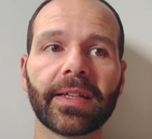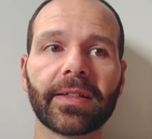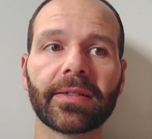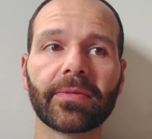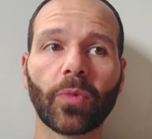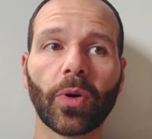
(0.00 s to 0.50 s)

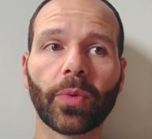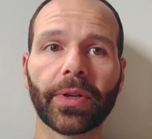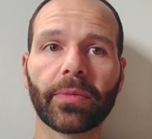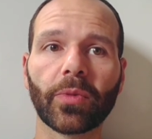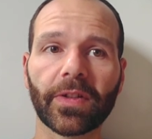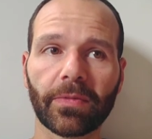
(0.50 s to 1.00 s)

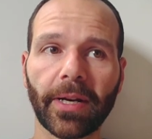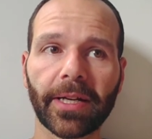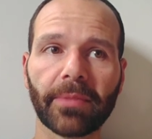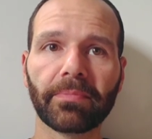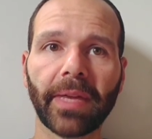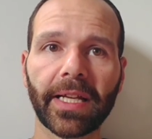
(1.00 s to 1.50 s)
What's
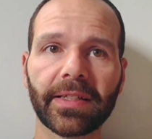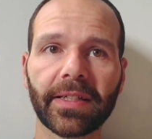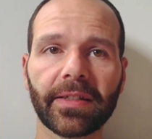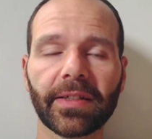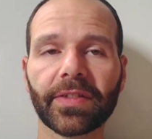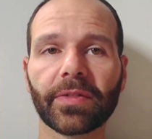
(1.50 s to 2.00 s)
recommended
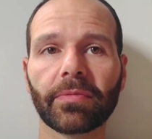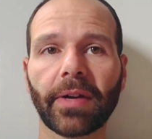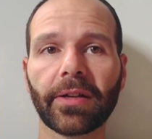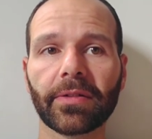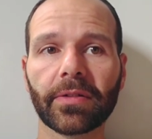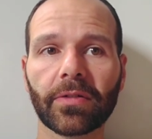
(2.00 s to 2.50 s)
is
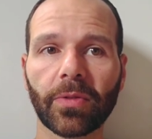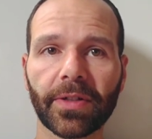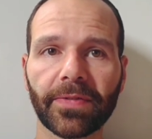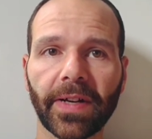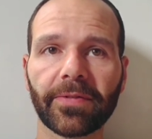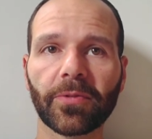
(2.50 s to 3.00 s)
around
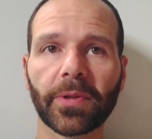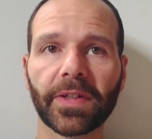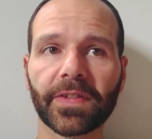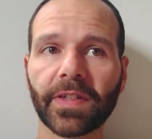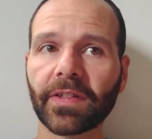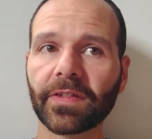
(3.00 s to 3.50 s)
25,
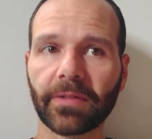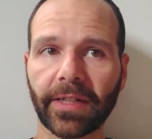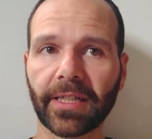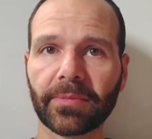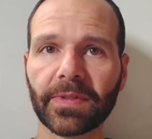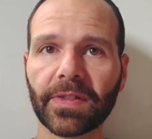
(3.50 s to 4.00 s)
26
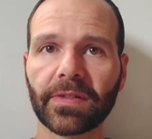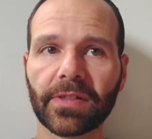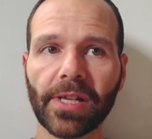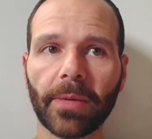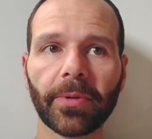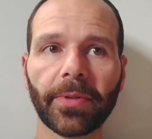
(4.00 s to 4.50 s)
grams,
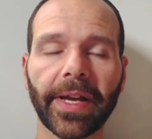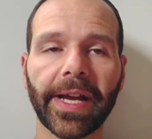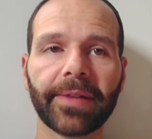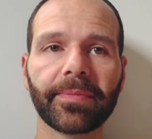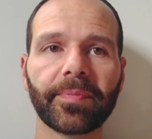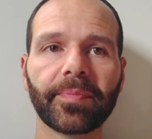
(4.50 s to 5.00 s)
double that.
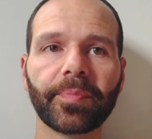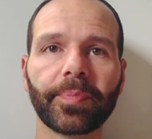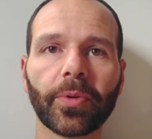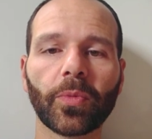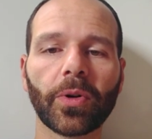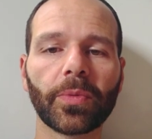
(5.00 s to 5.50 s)

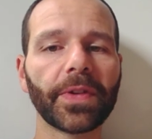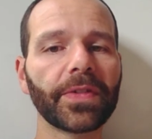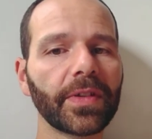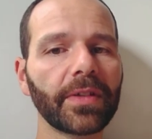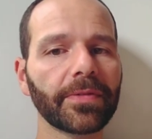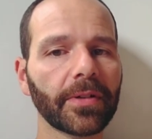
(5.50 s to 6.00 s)
But what we
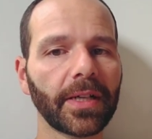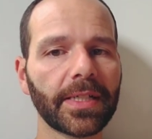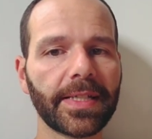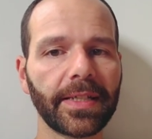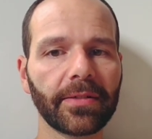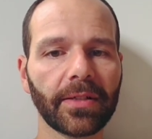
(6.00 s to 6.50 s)
see for
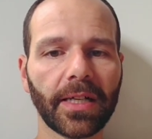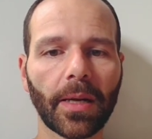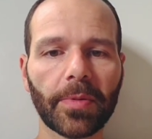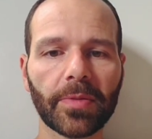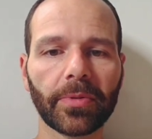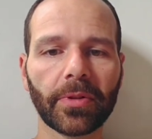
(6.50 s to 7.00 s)
ideal
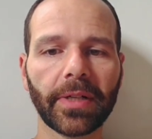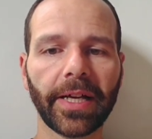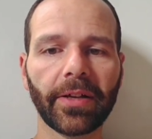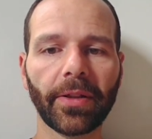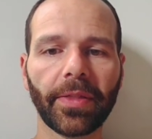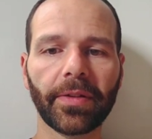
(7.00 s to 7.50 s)
optimal
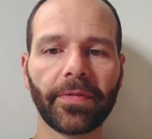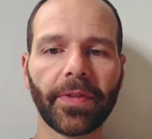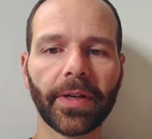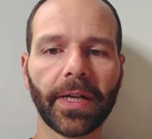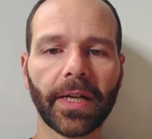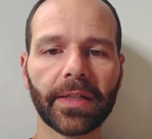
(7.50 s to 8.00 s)
health of the
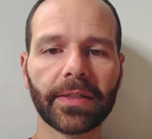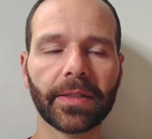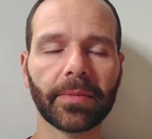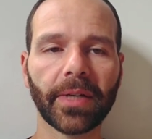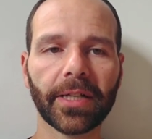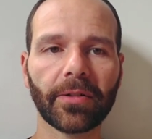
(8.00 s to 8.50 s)
gut and the
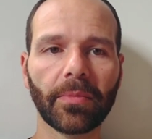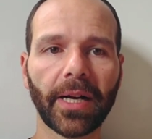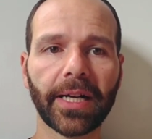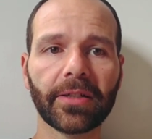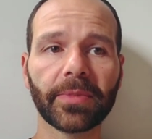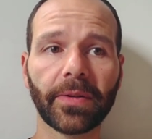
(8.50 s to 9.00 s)

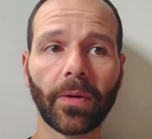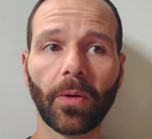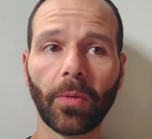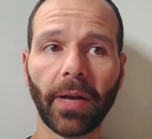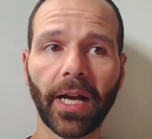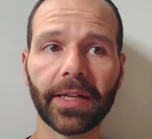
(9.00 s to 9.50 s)
microbiome and the whole
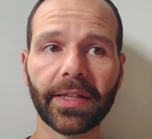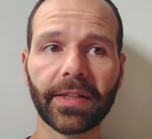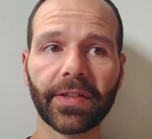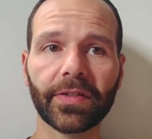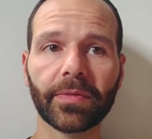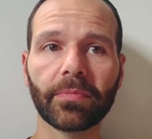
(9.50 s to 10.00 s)
body
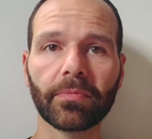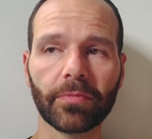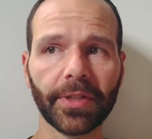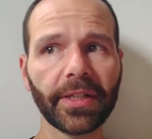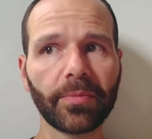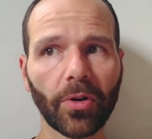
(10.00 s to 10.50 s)
is
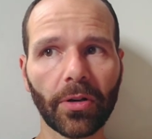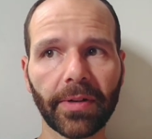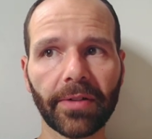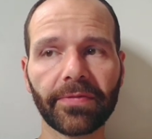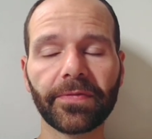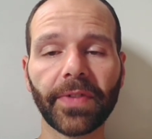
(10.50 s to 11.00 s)
really more
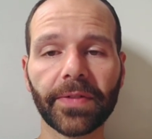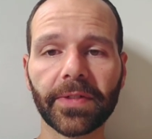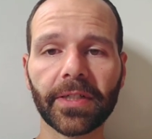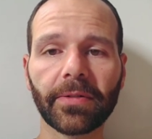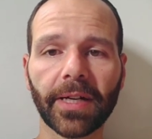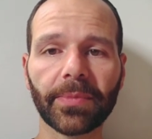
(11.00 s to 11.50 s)
around 50
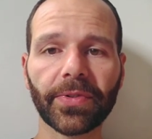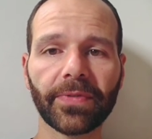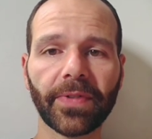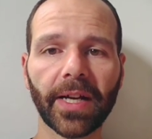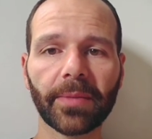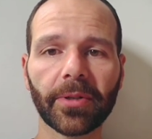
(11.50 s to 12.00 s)
grams of
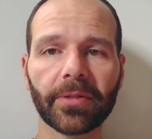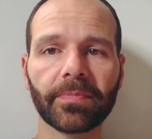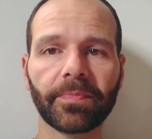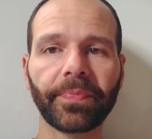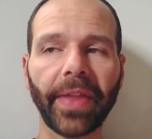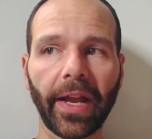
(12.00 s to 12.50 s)
fiber
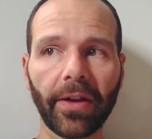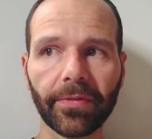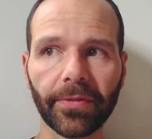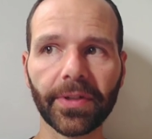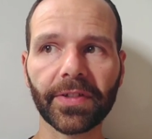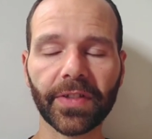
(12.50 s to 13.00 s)

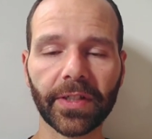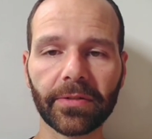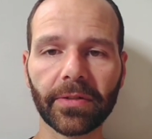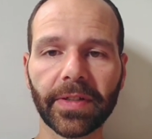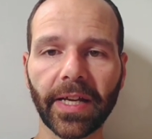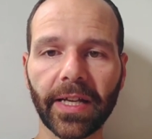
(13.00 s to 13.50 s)
every single
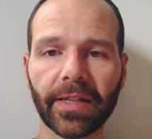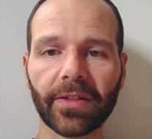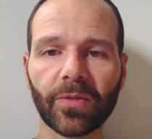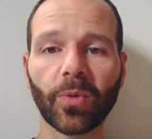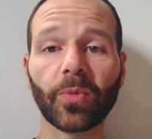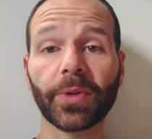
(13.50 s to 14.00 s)
day
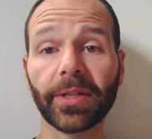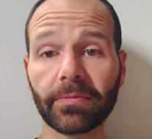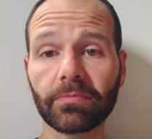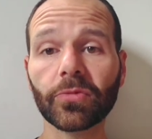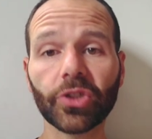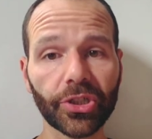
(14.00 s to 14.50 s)
is what we
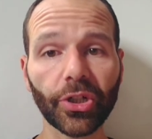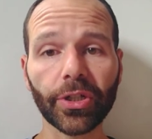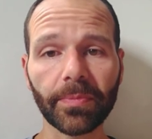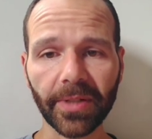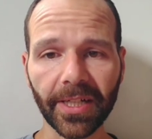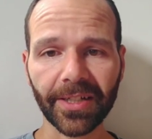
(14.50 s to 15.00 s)
should
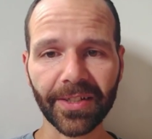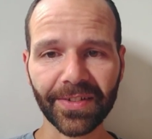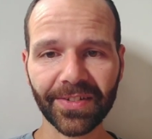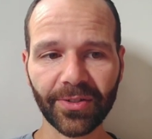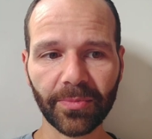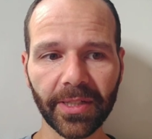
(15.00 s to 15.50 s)
be
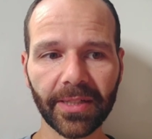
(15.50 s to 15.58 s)
consuming.